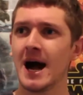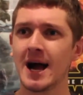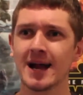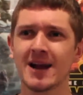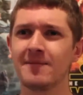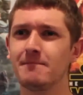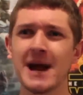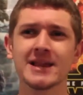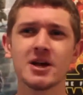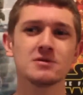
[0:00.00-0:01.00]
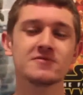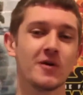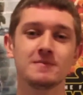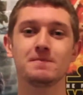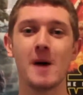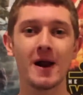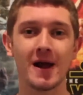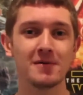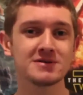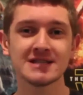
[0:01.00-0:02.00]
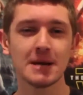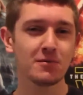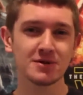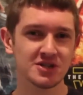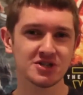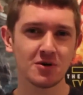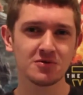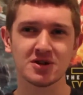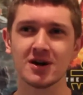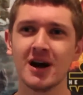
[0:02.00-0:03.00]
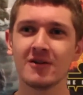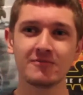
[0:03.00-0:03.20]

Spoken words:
and kind of made those films better. It was the same with Winter Soldier.